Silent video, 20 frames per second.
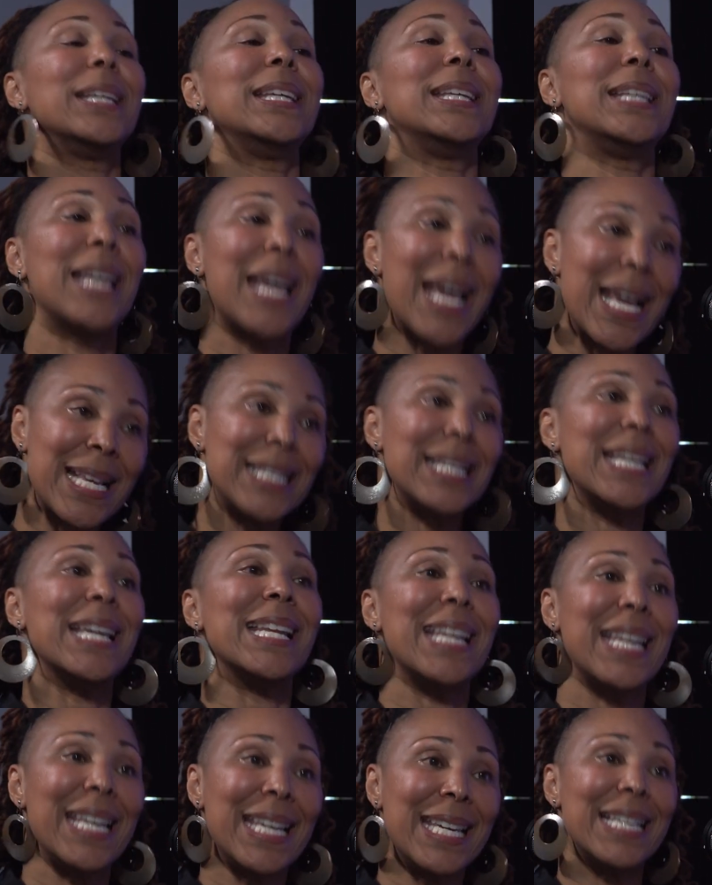Yes, it
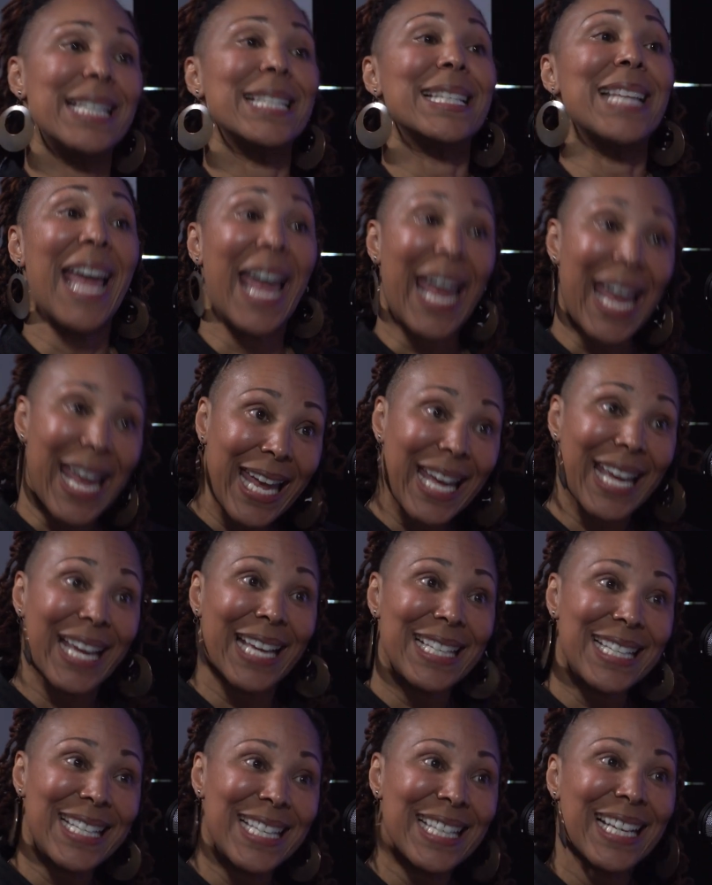is.
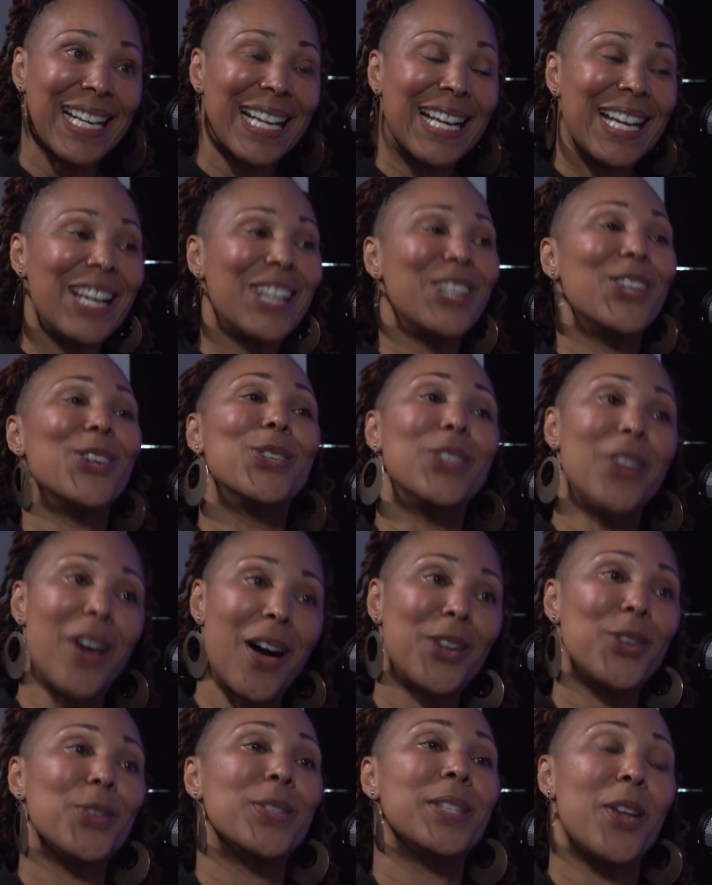And your
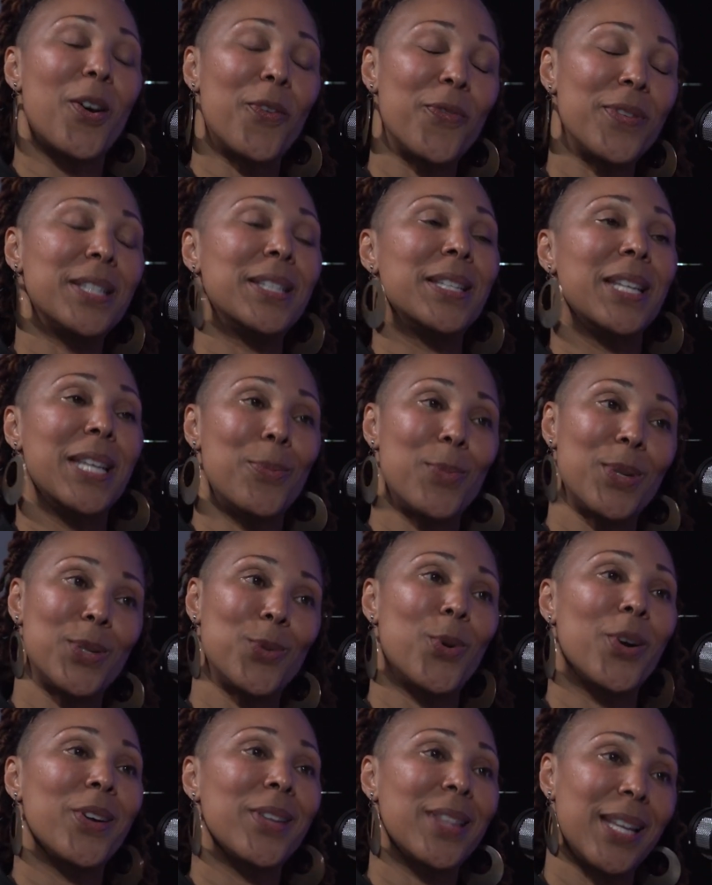daughter's self-esteem is
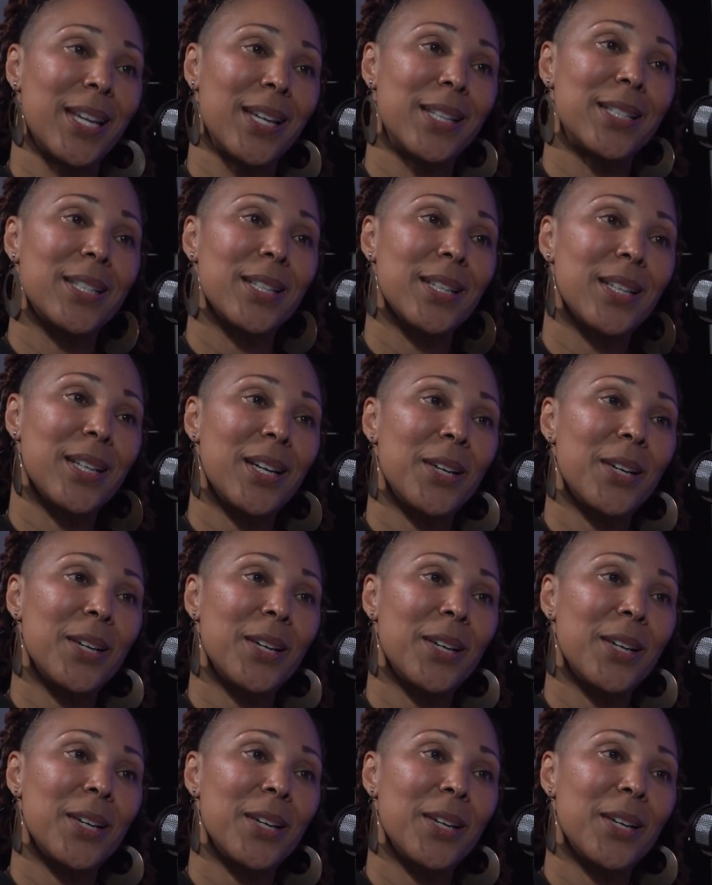worth it.